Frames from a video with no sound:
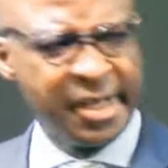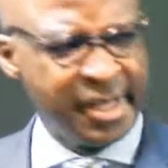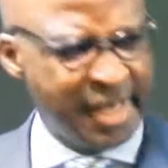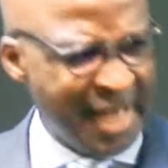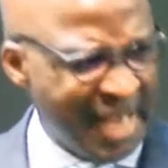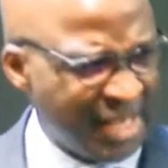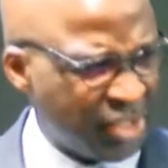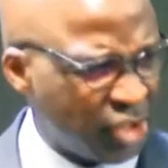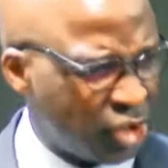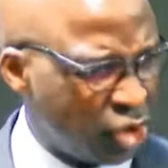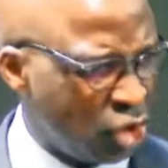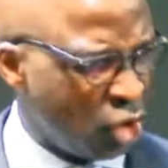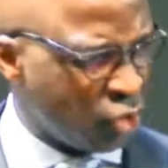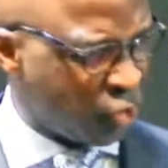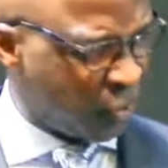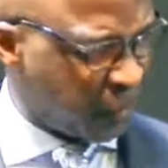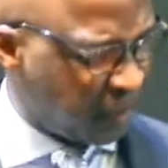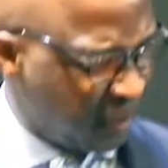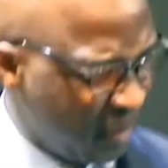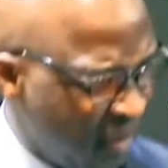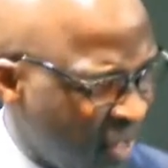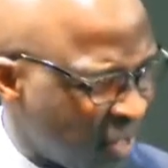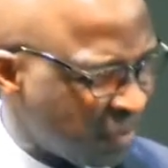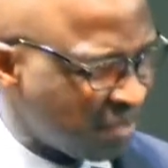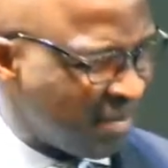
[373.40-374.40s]
yes, your
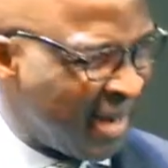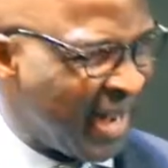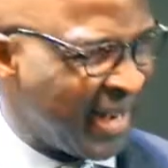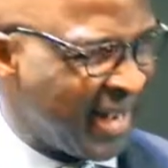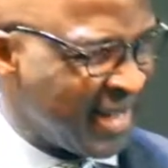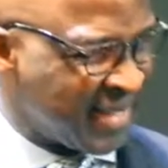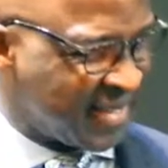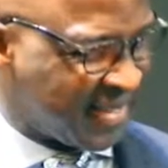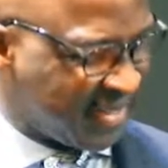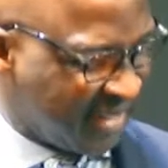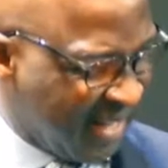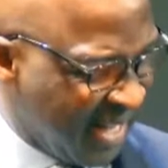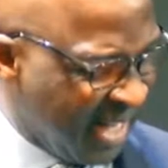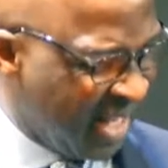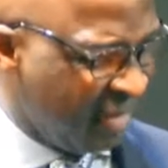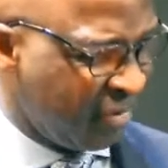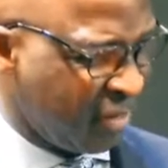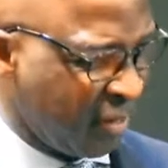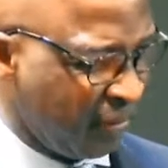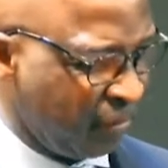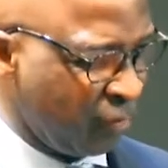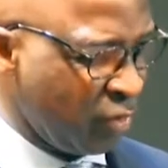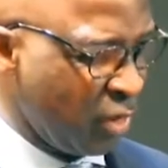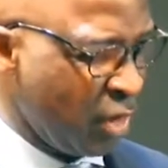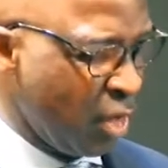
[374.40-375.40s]
spirit man is saved,
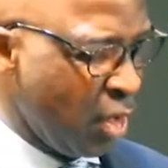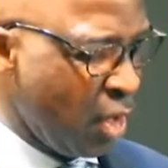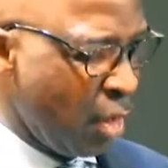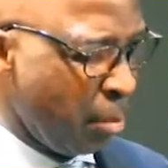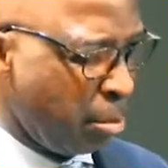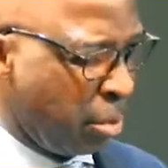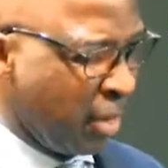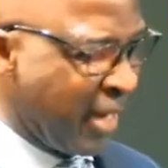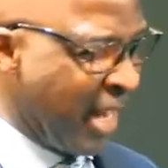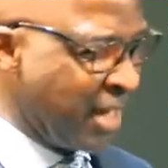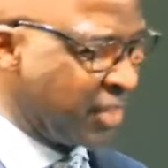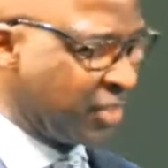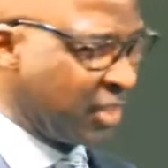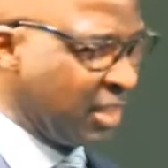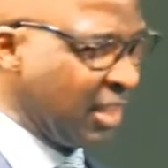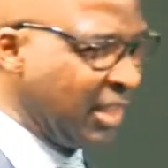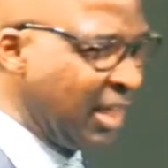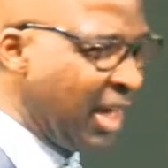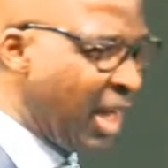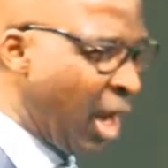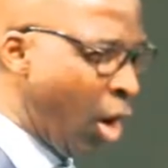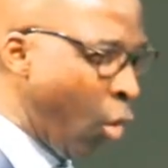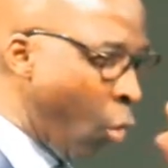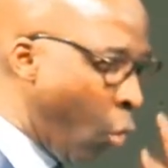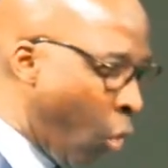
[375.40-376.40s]
but there's
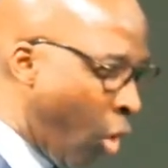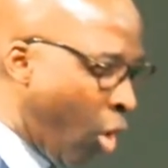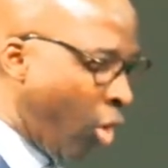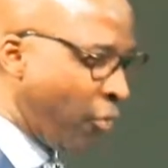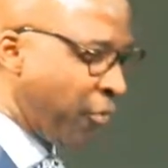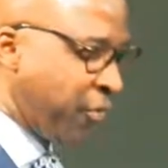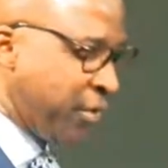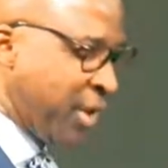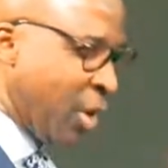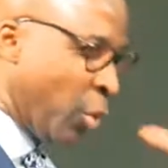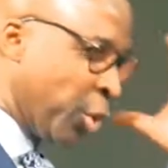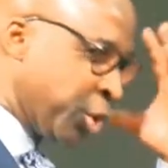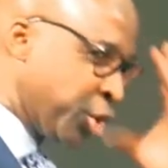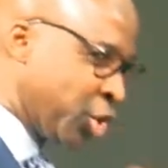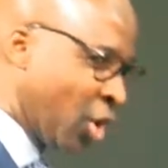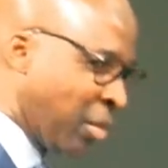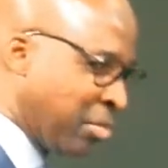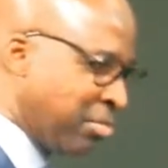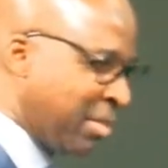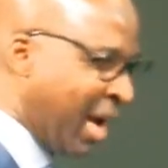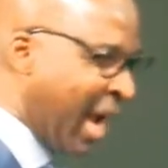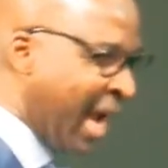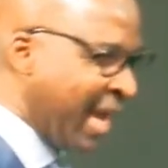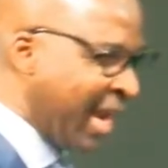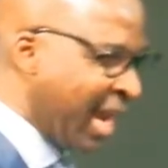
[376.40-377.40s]
still a warfare with your
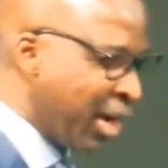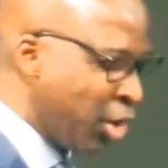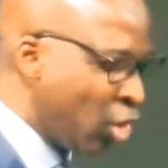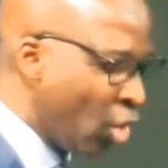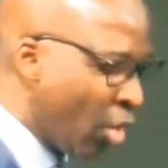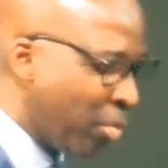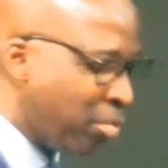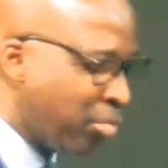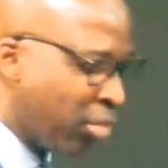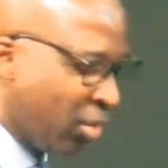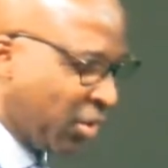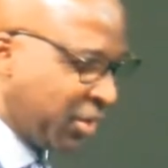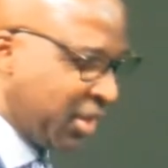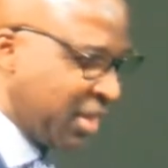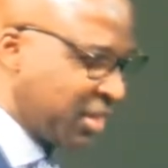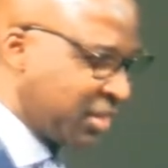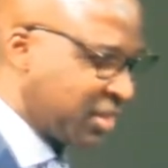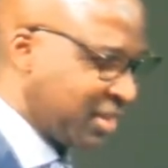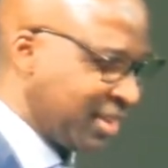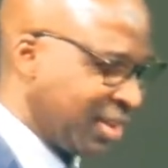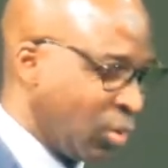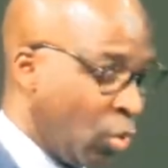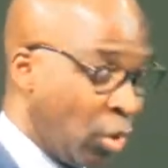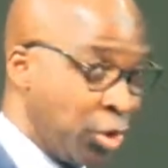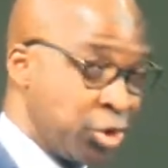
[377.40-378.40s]
mind and your body
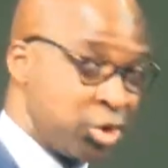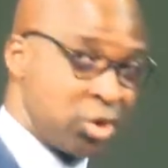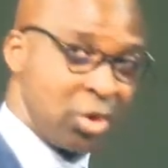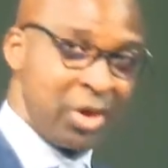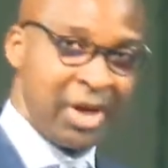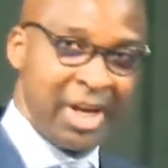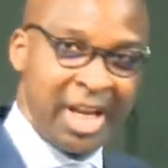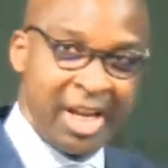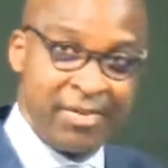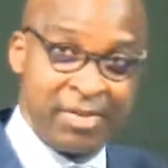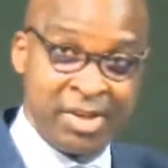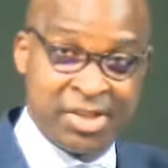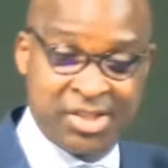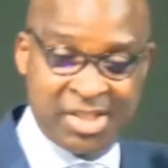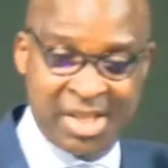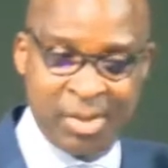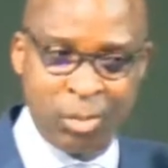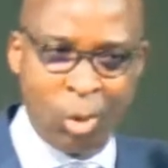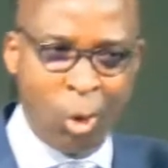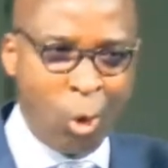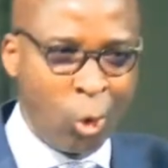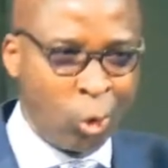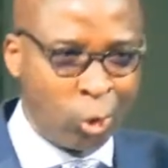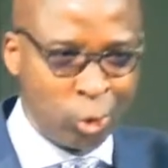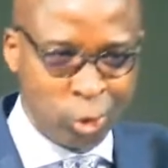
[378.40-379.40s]
still want to live the same
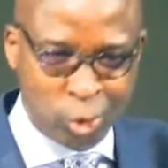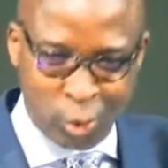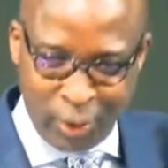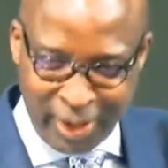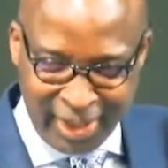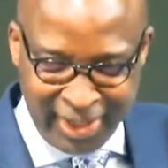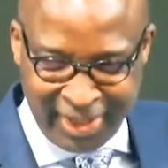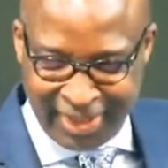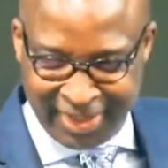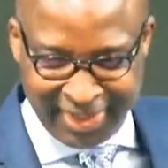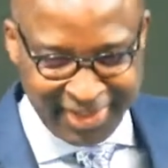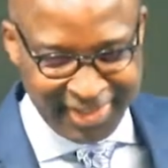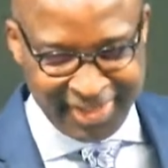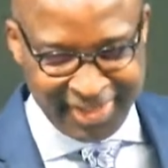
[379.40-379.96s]
old way.